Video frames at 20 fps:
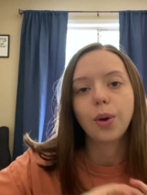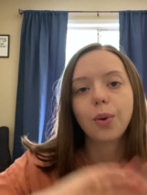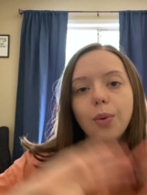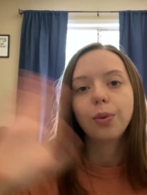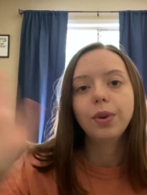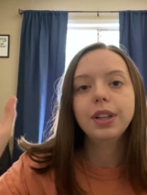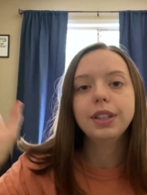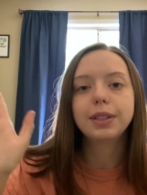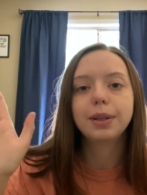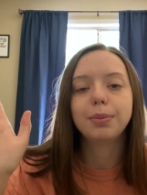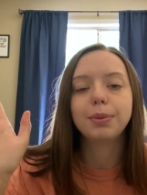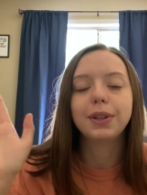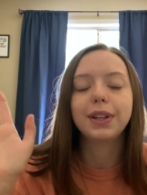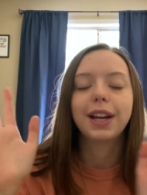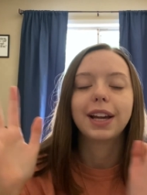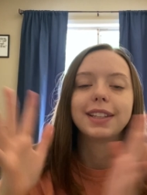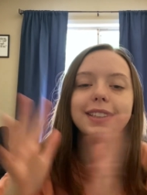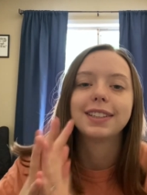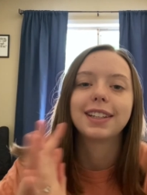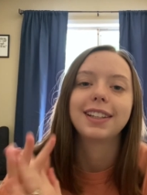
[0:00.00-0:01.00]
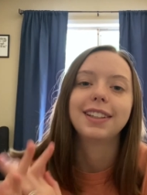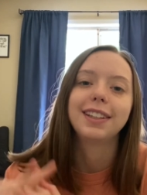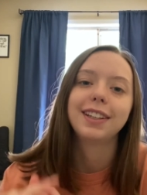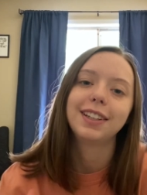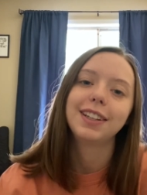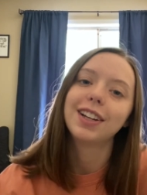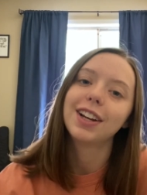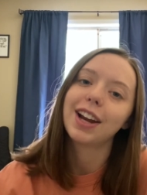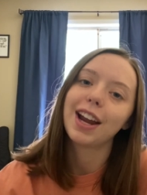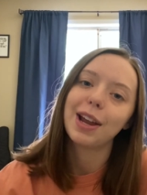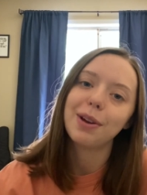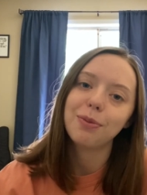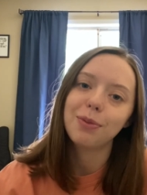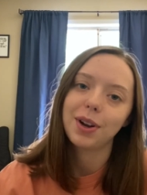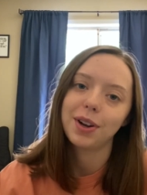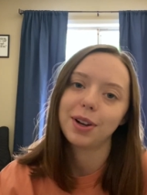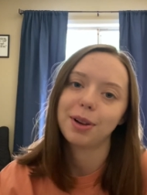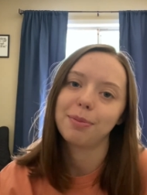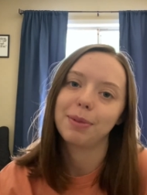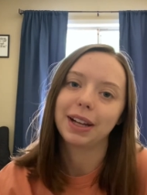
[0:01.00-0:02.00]
What's up you guys, Kaylene here and
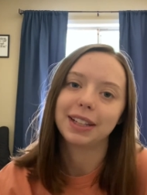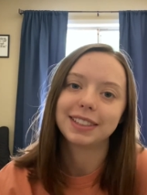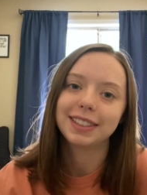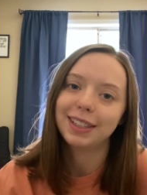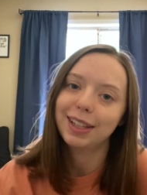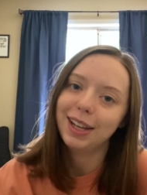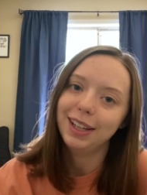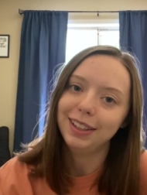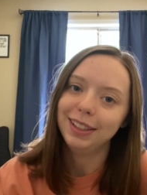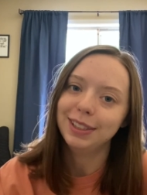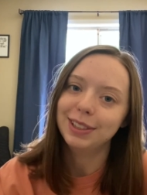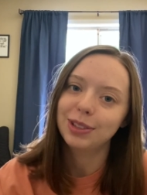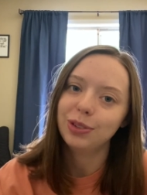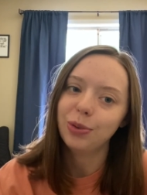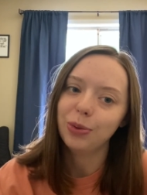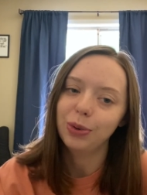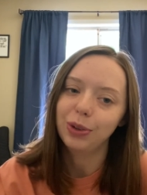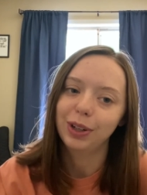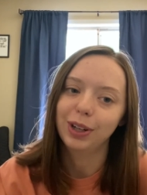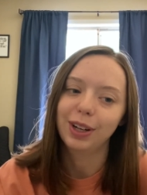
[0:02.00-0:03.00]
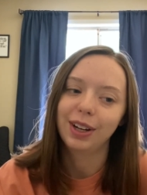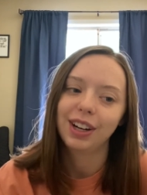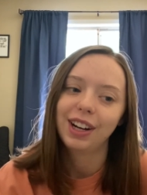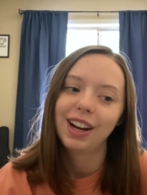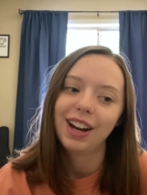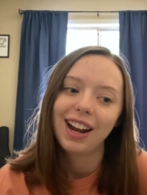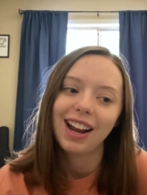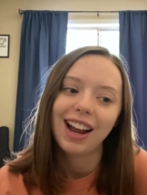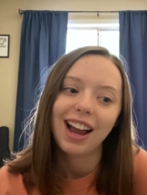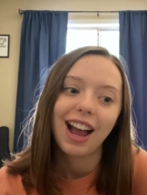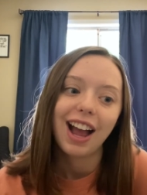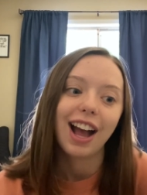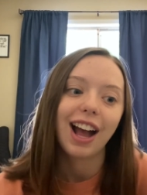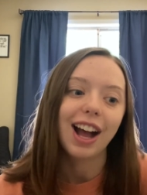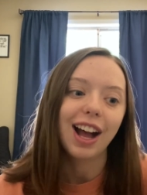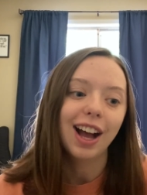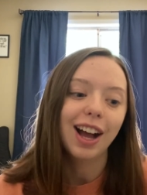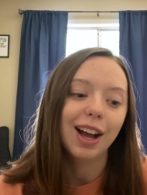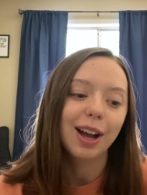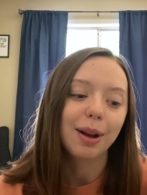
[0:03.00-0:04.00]
welcome back to Kaylene's Korner.
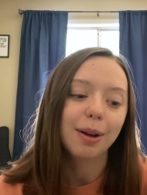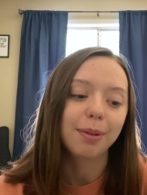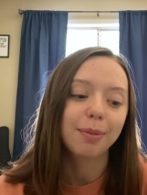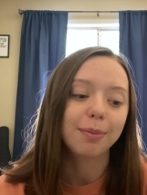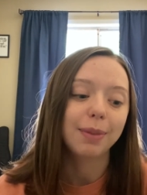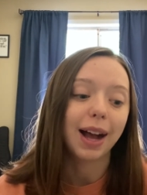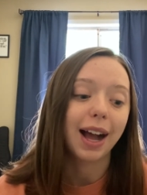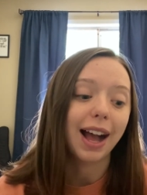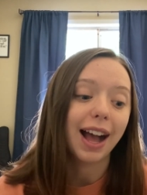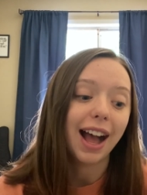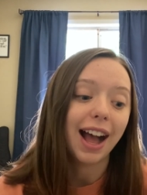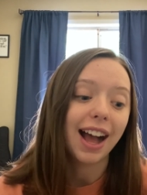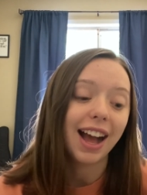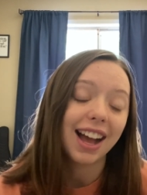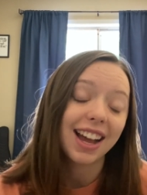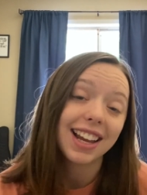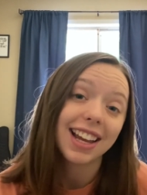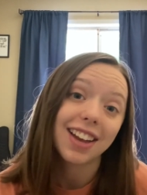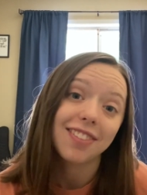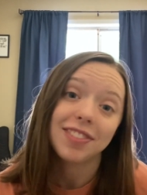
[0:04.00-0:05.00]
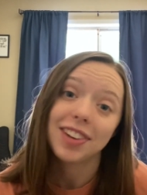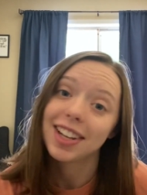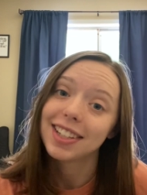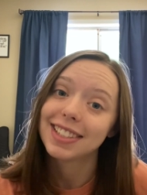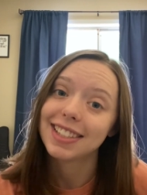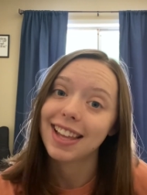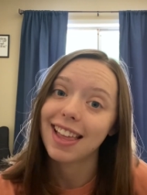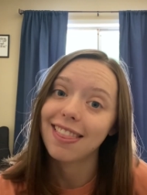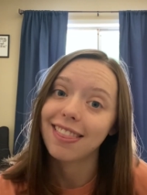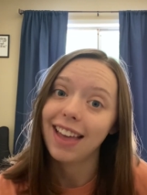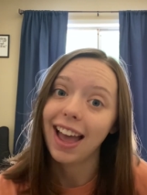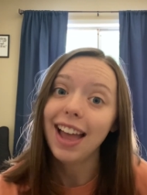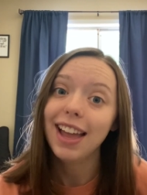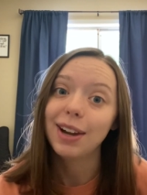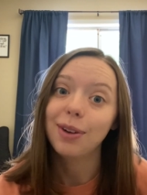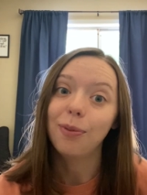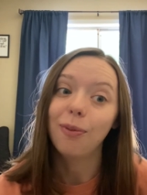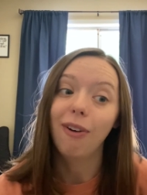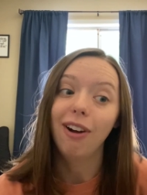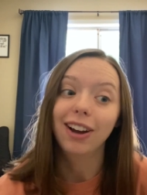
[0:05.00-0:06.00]
Um, I have not said that in
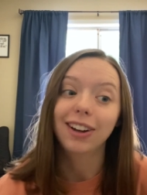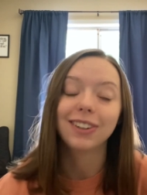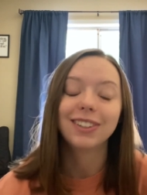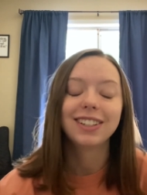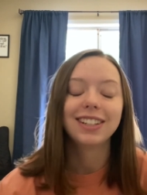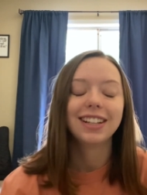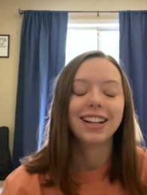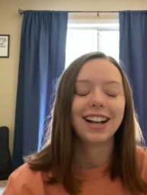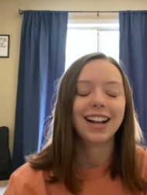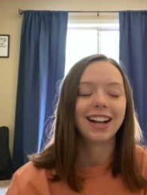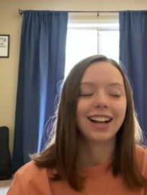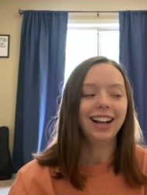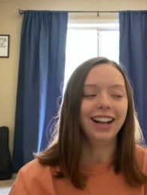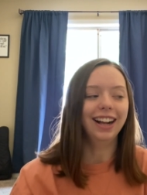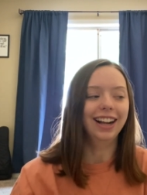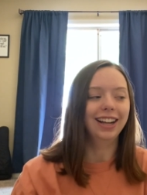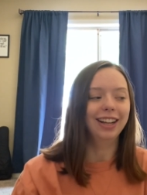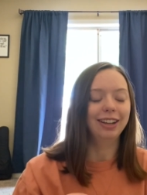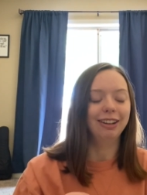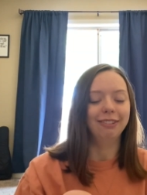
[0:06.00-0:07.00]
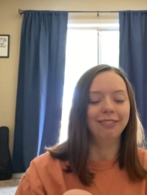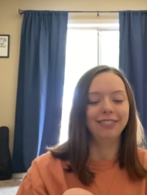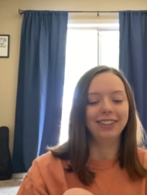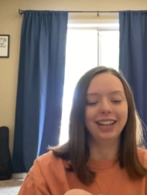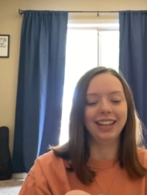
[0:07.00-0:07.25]
a while um,